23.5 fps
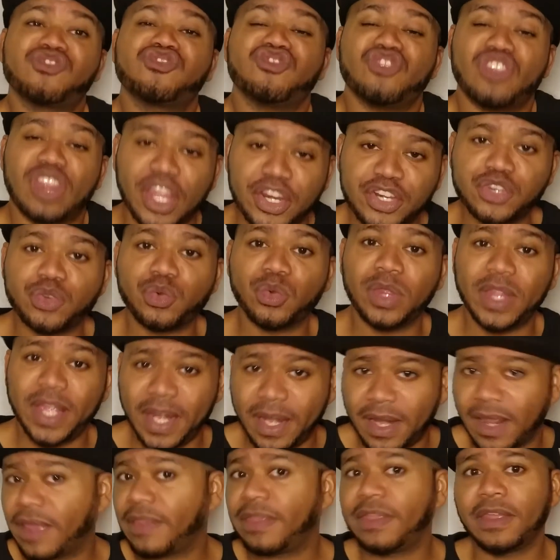literally
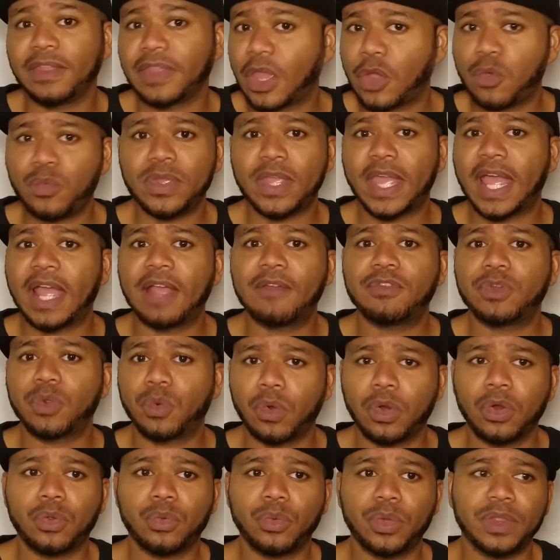nothing that we have to work
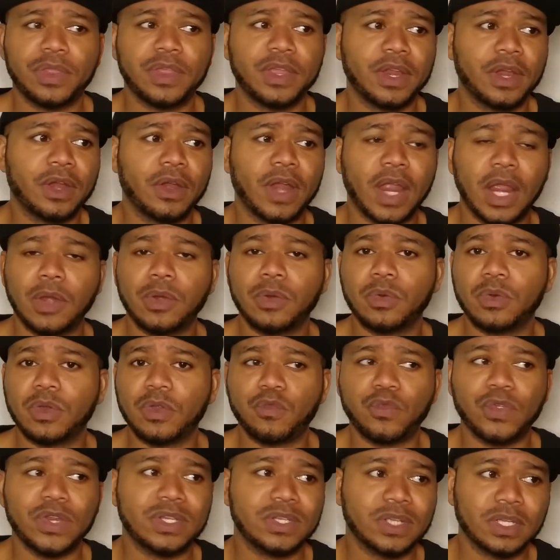with here, and if we
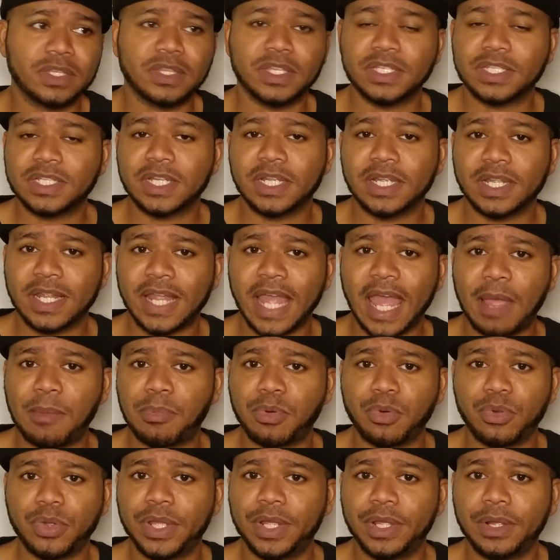took this to Capitol
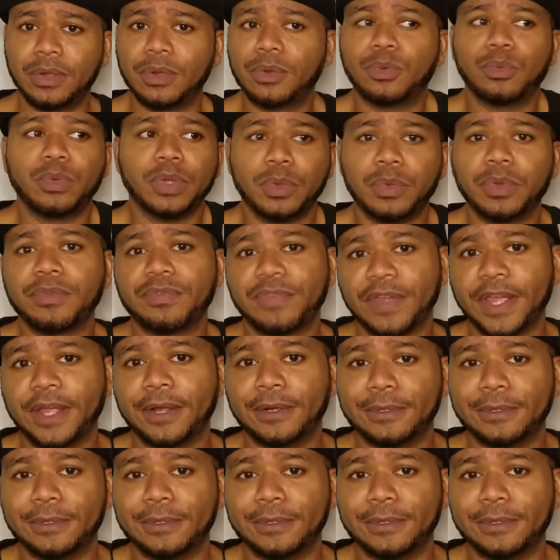Hill, we would fail.